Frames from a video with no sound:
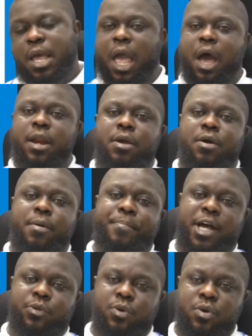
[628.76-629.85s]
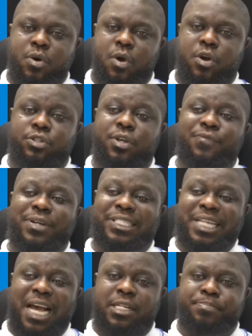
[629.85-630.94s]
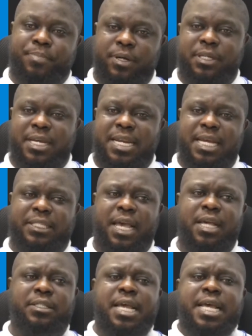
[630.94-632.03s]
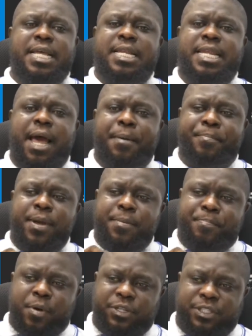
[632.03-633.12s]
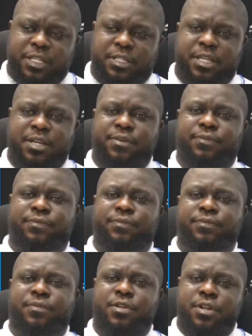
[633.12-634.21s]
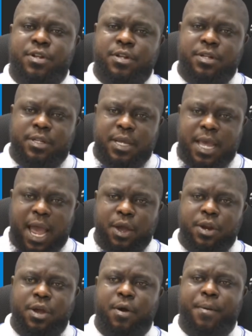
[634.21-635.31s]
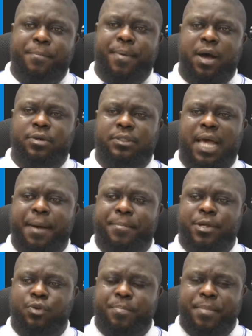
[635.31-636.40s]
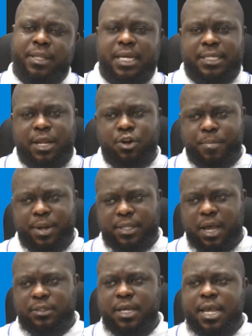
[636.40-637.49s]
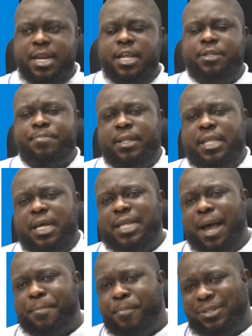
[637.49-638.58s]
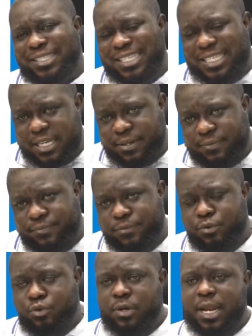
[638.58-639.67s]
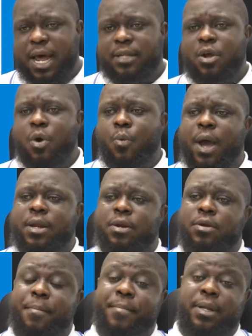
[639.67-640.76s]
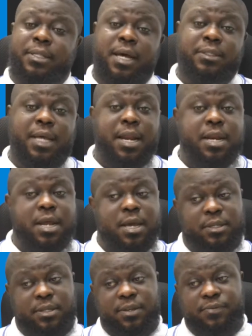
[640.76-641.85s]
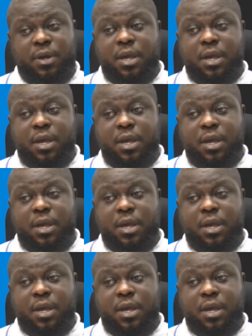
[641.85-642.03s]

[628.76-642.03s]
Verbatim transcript: Ionic compounds we know are consist of a charged body. In essence, they have been positive. The ionic compounds are between metals and non-metals. These metals are positive. You know that. Why the non-metals are negative.